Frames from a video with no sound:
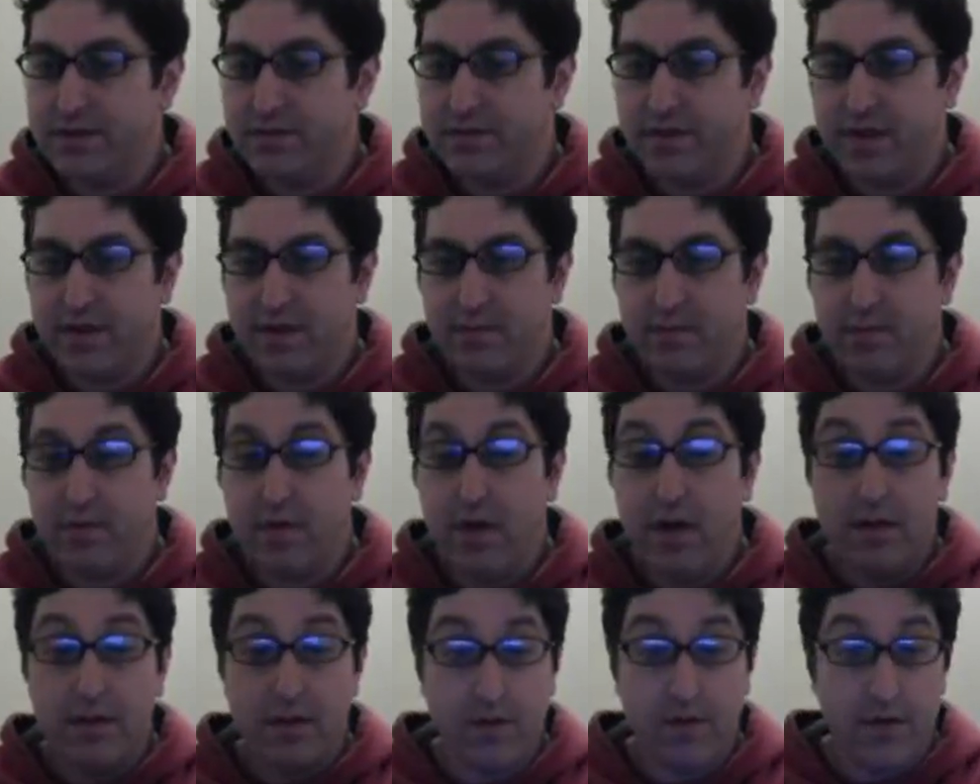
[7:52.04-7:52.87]
is available.
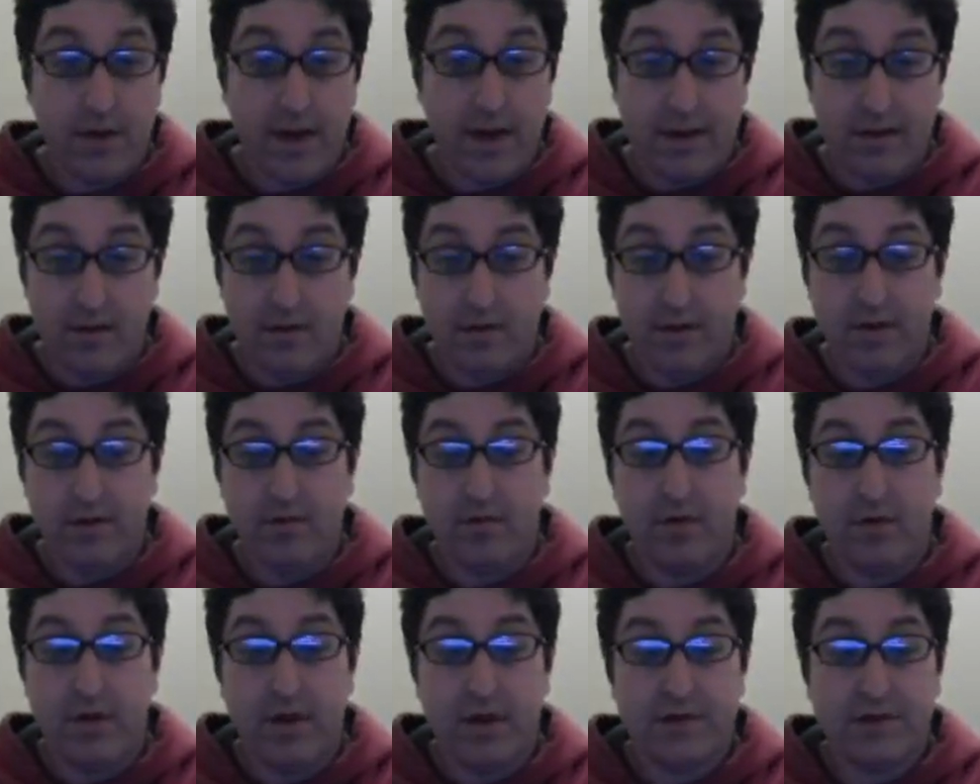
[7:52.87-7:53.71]
Don't know how long it
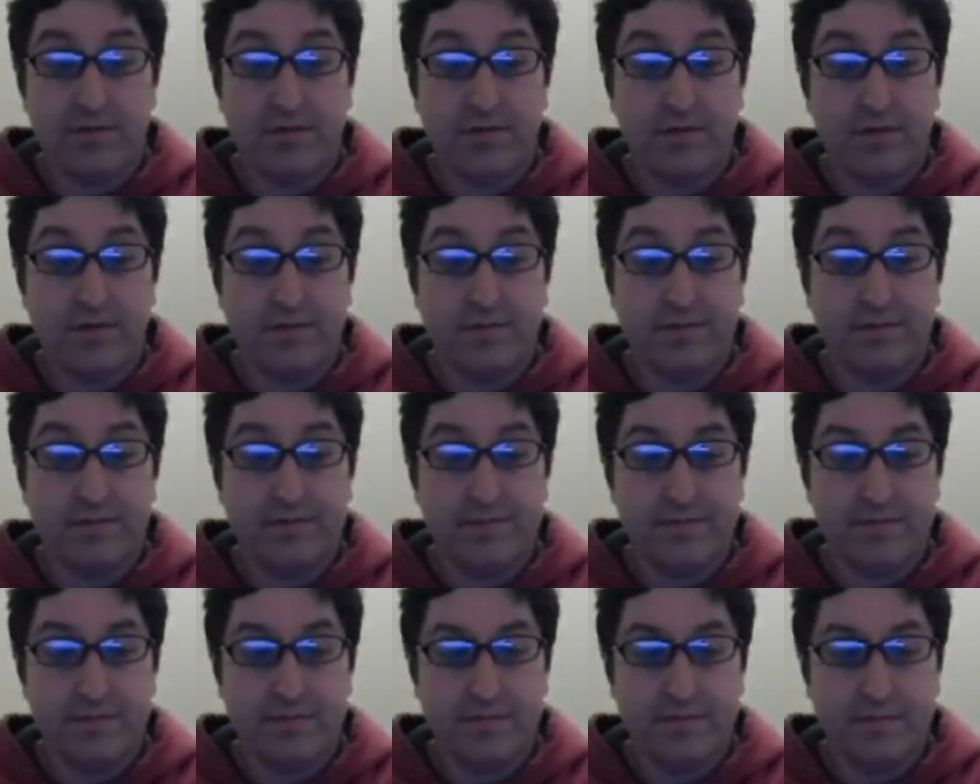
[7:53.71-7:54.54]
will last for.
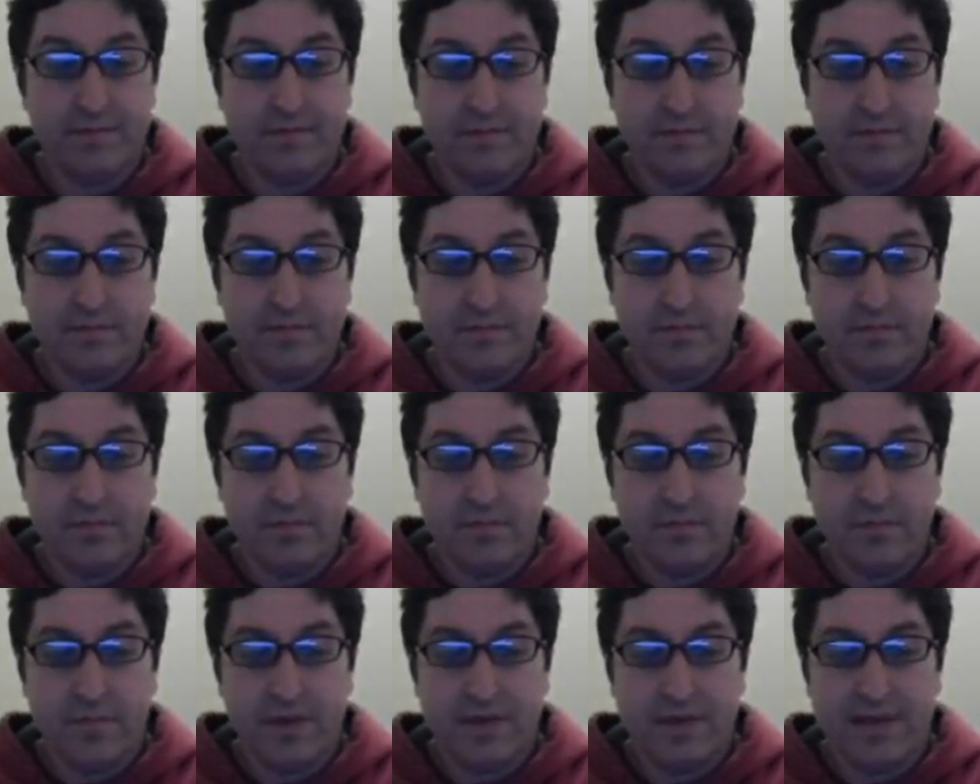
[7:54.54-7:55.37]

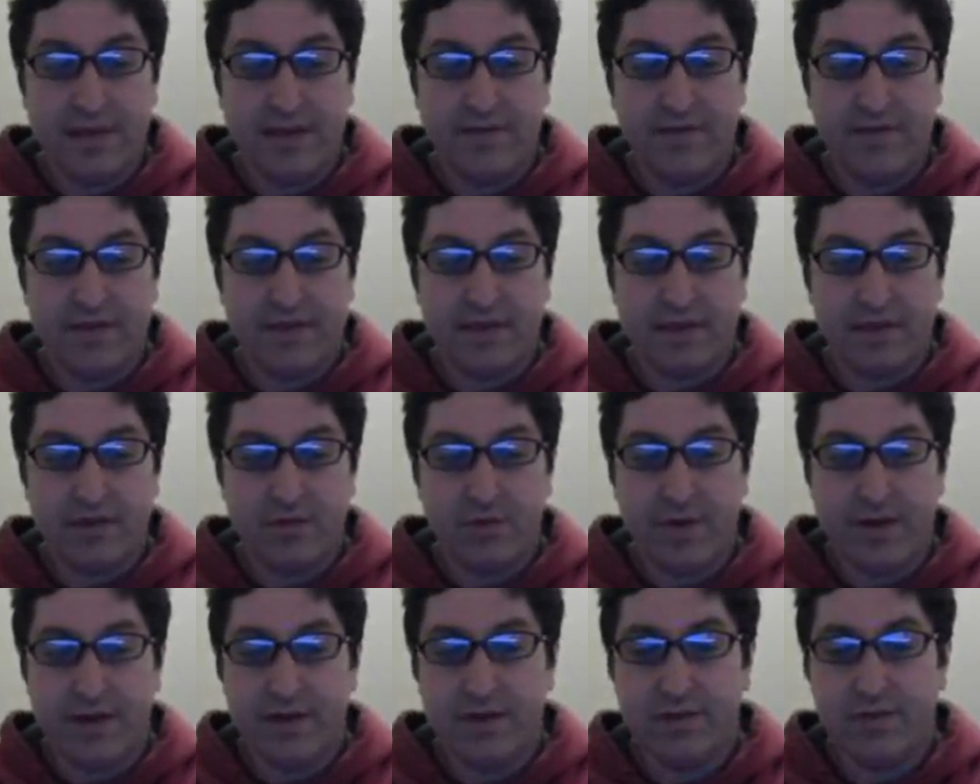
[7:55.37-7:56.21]
Let's see if there's a
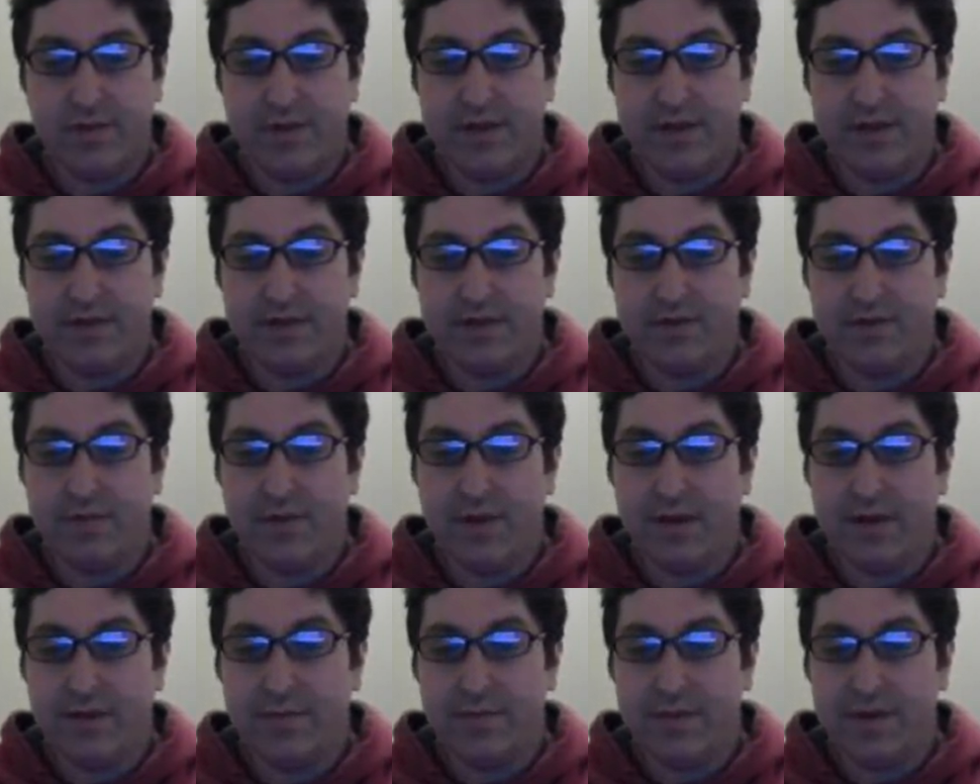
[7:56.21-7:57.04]
2022
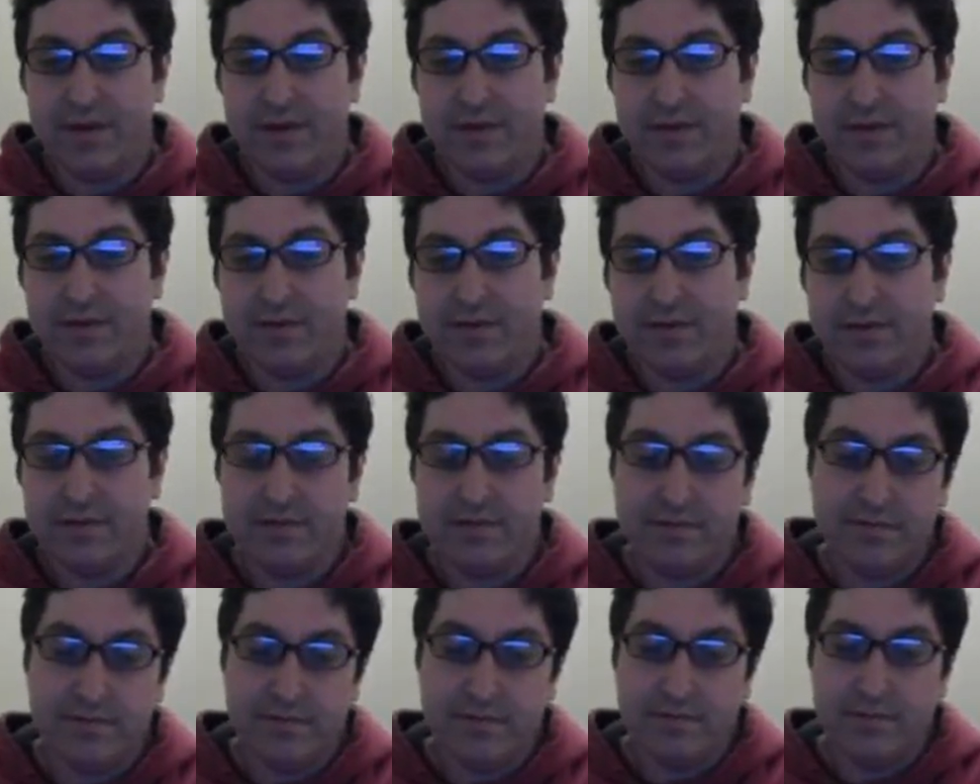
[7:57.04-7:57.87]
while I'm here.
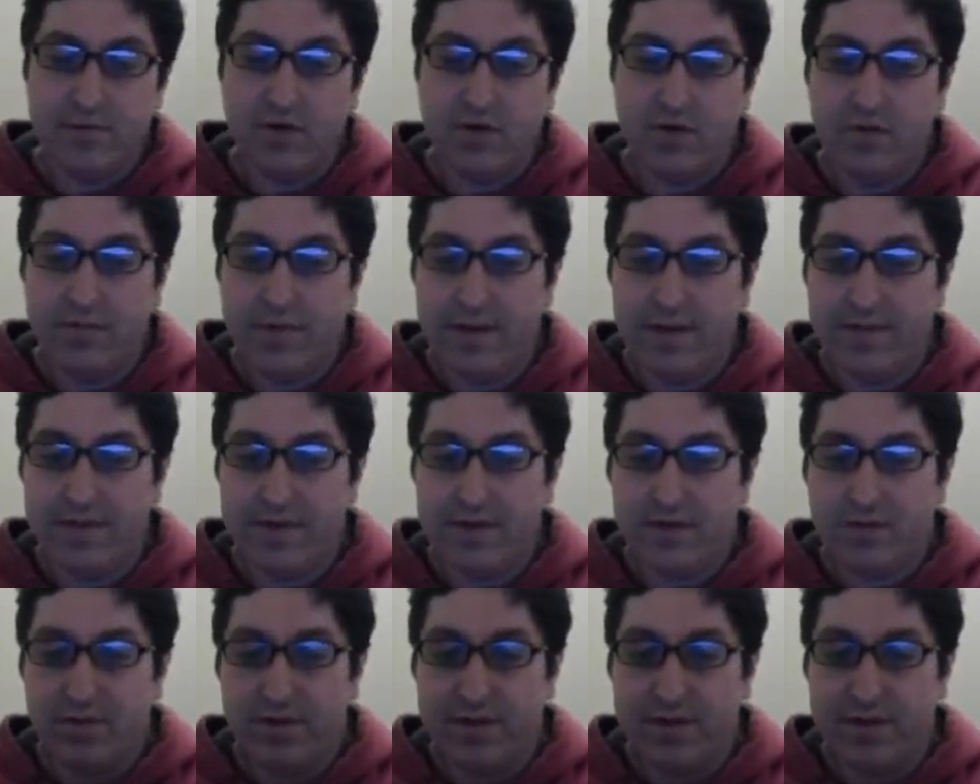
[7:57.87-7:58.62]
Or maybe a